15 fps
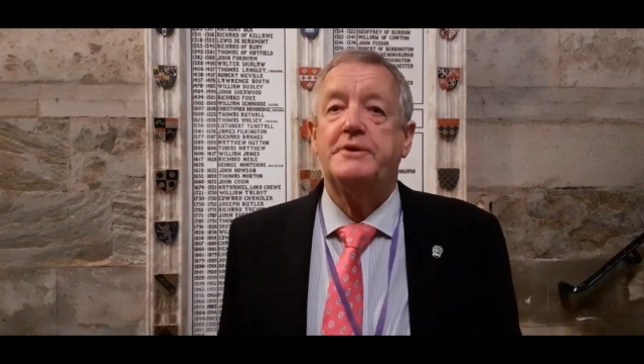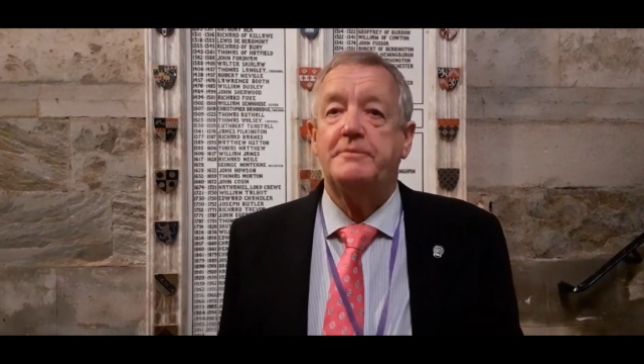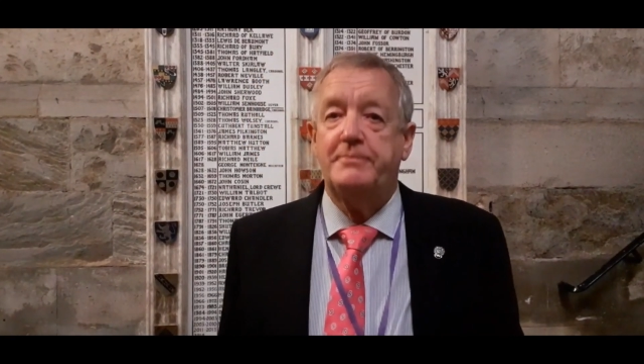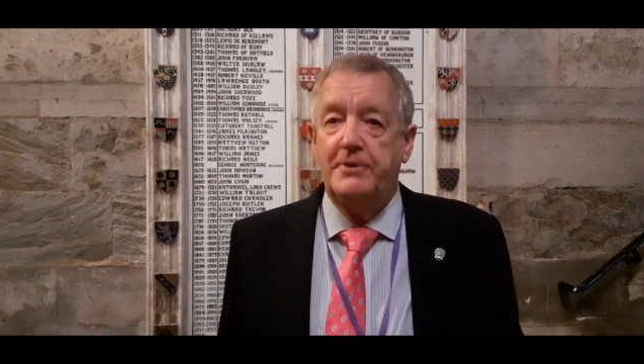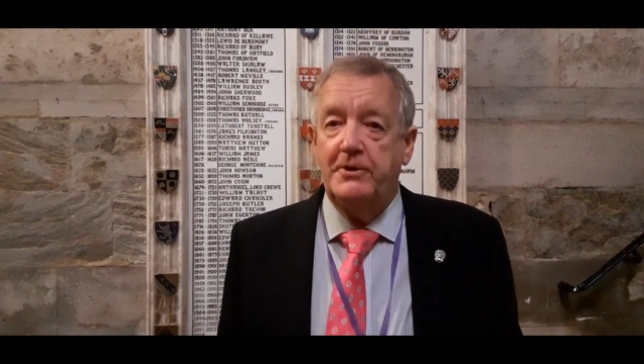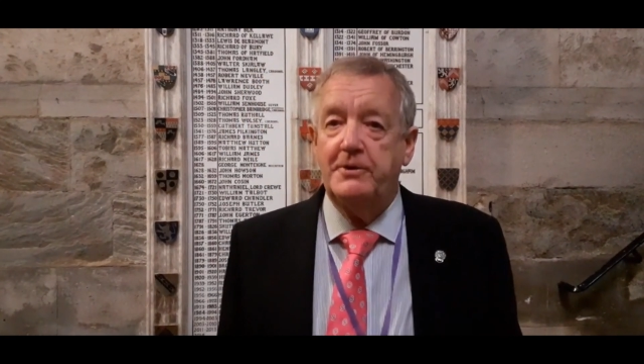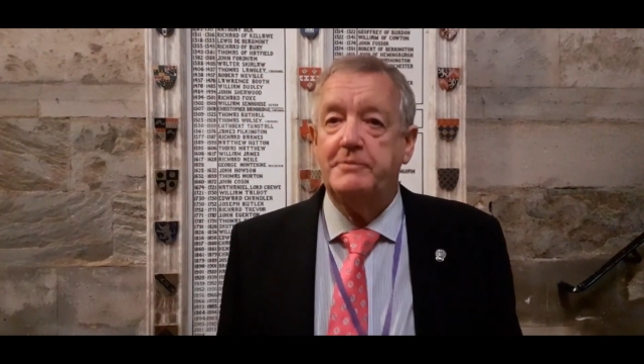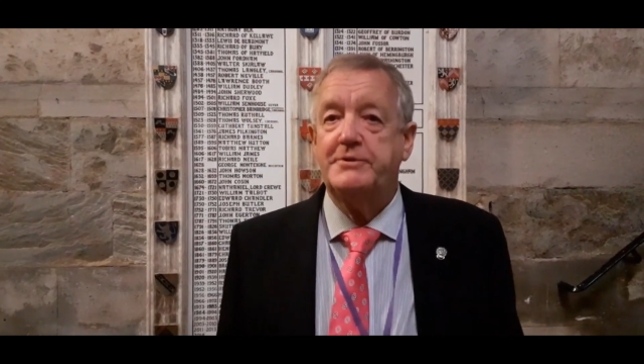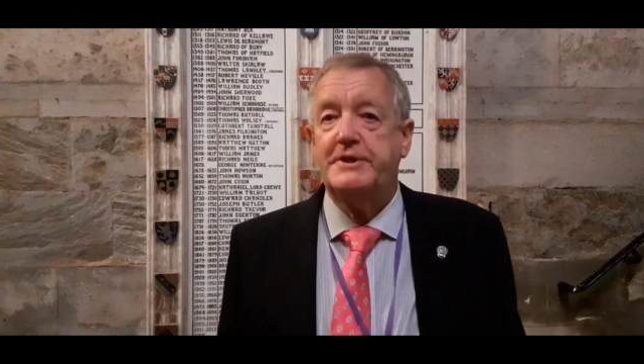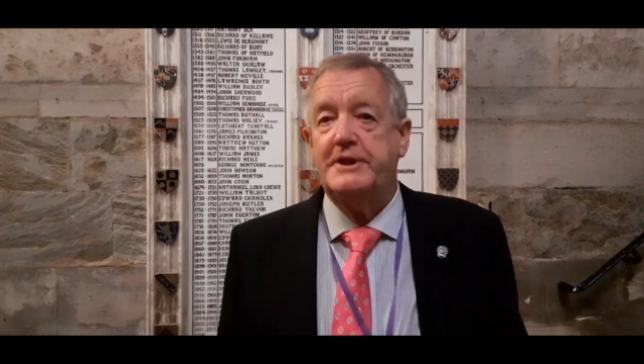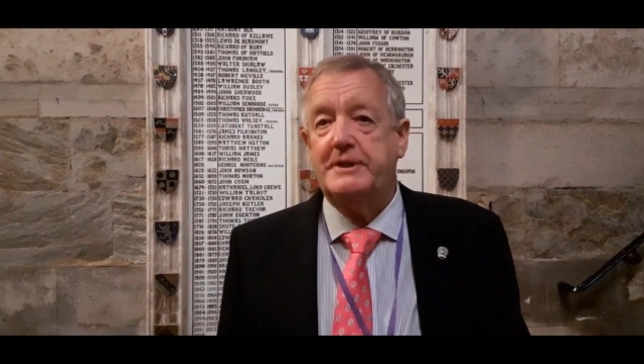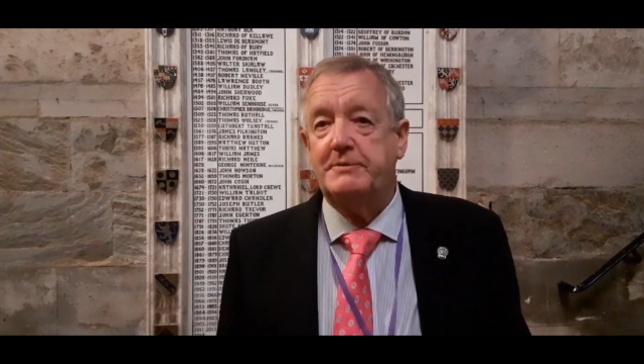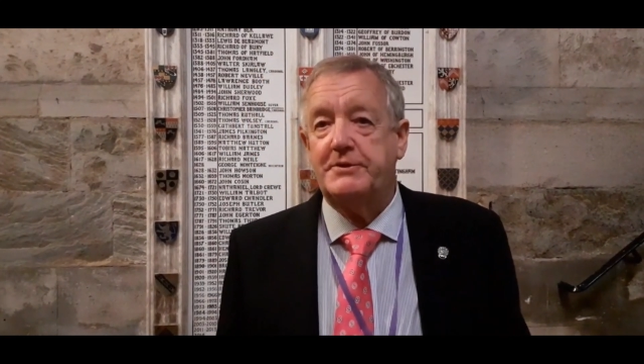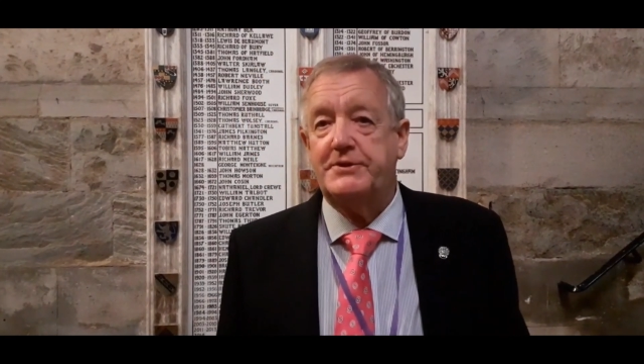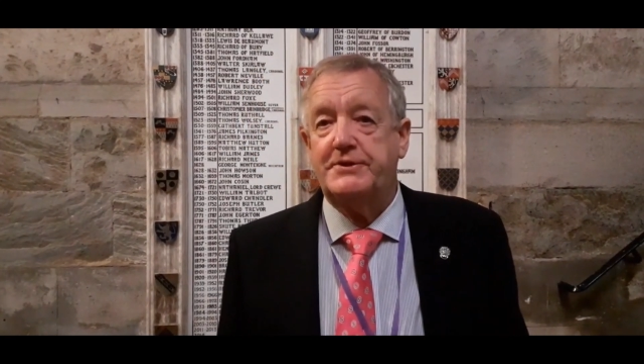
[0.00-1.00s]
and pilgrims
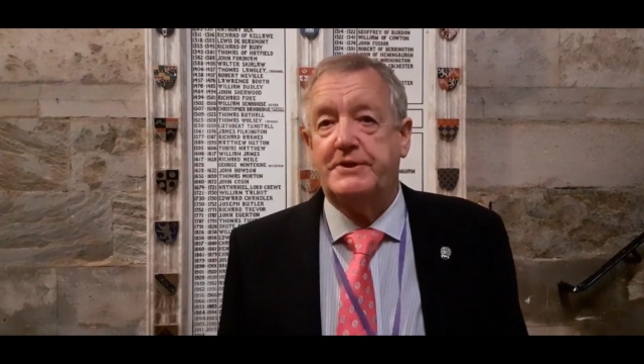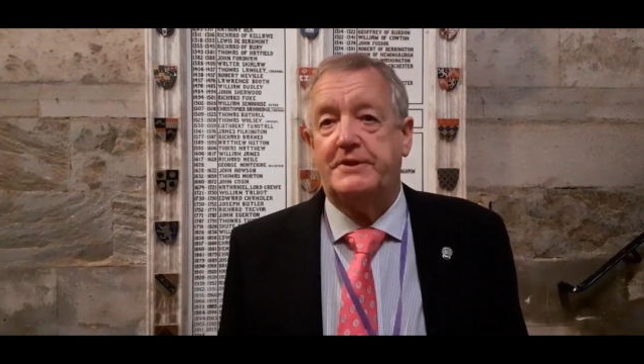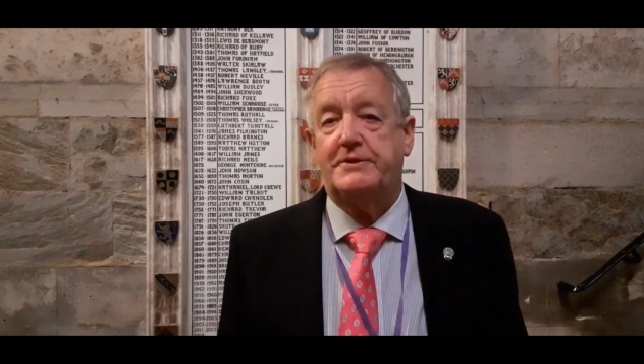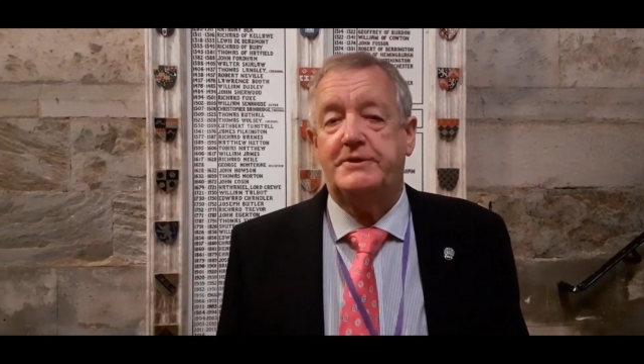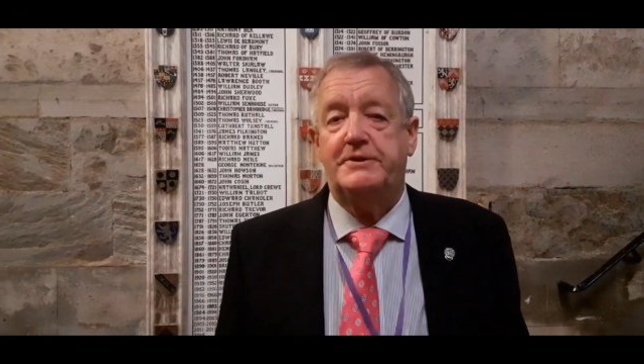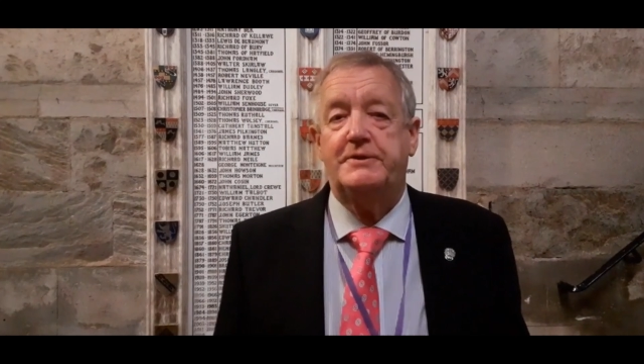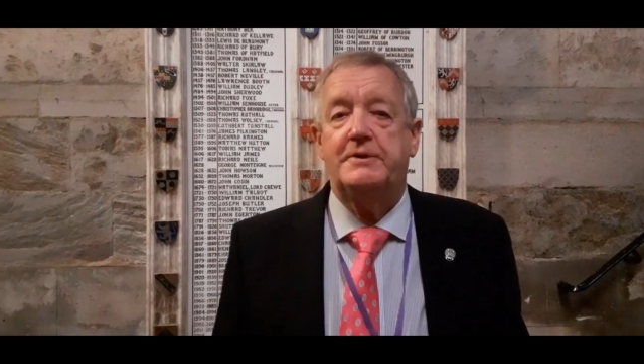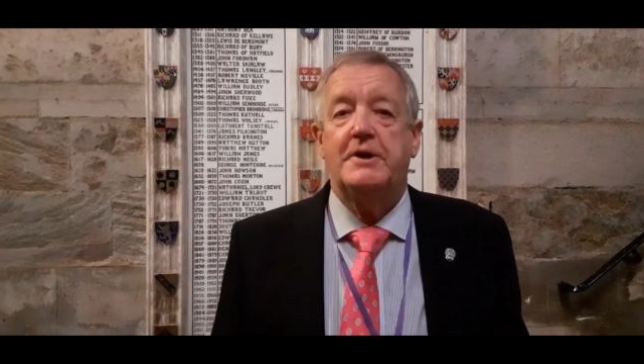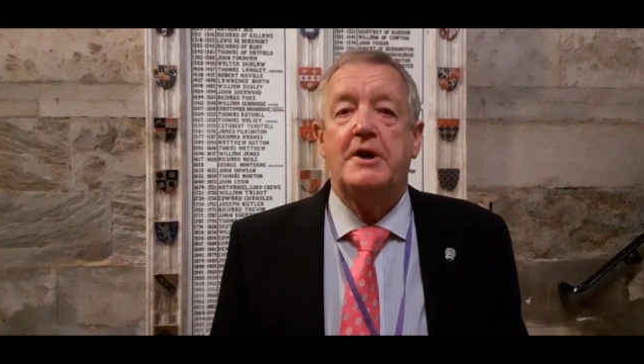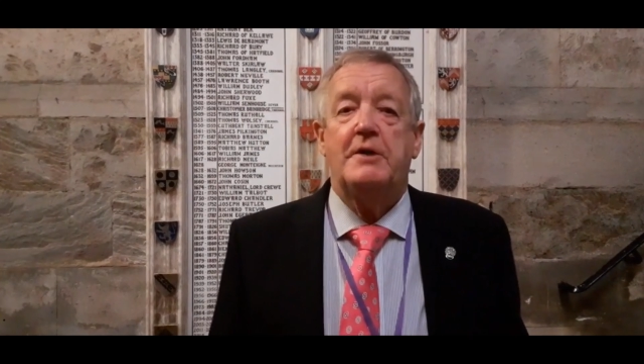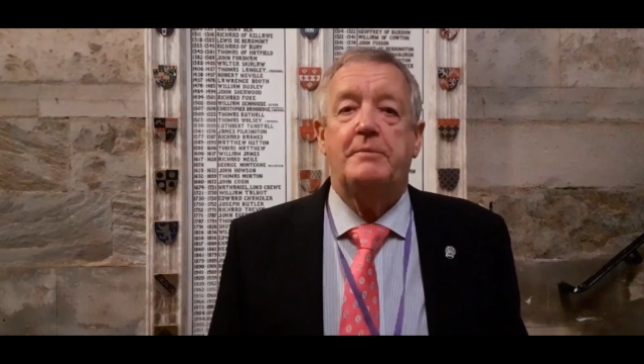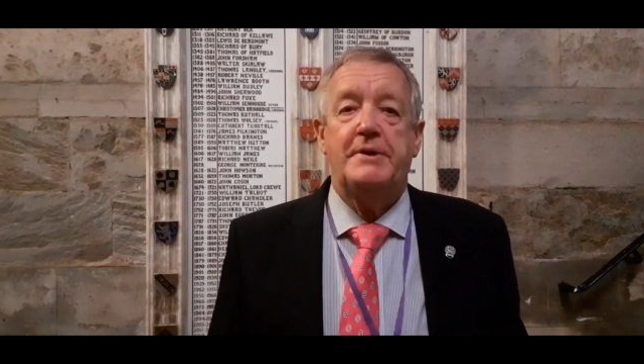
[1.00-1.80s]
came to